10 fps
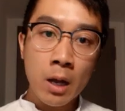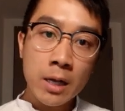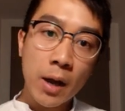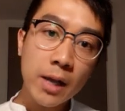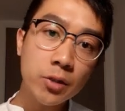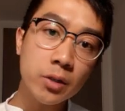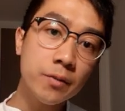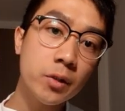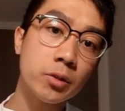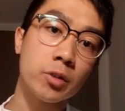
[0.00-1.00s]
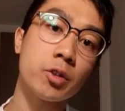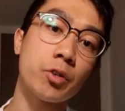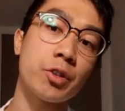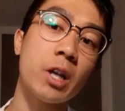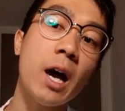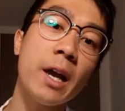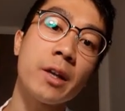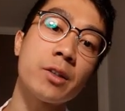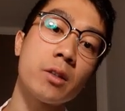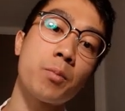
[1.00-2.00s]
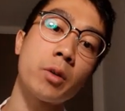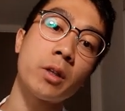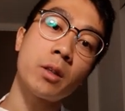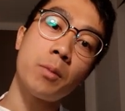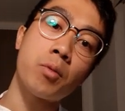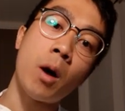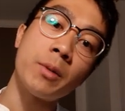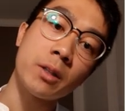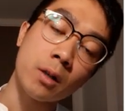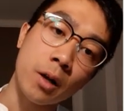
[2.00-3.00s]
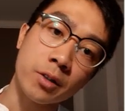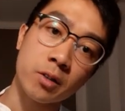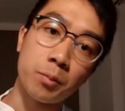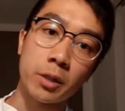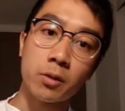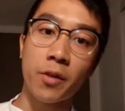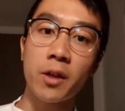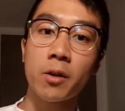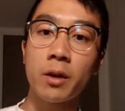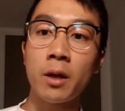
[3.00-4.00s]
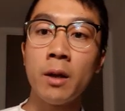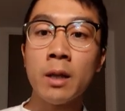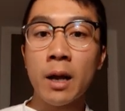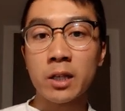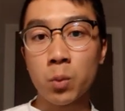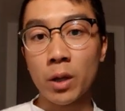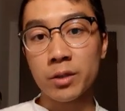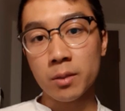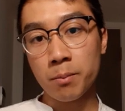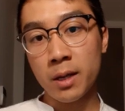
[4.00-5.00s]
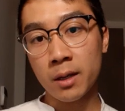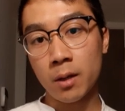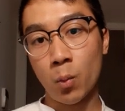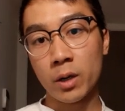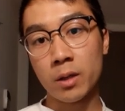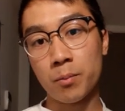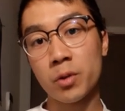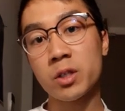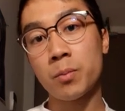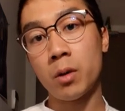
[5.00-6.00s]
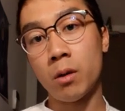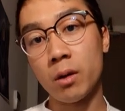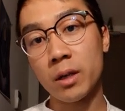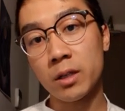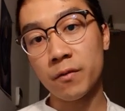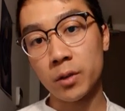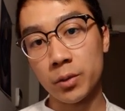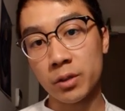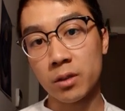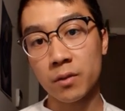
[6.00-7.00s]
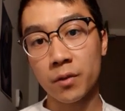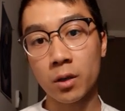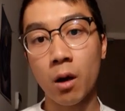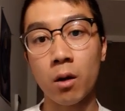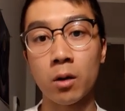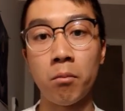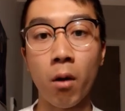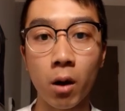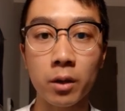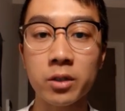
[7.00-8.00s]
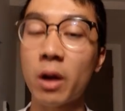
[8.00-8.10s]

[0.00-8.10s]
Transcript: Now, Hegel's influence on social science is particularly prominent in the context of political theory, as well as being one of the principal influences for Karl Marx.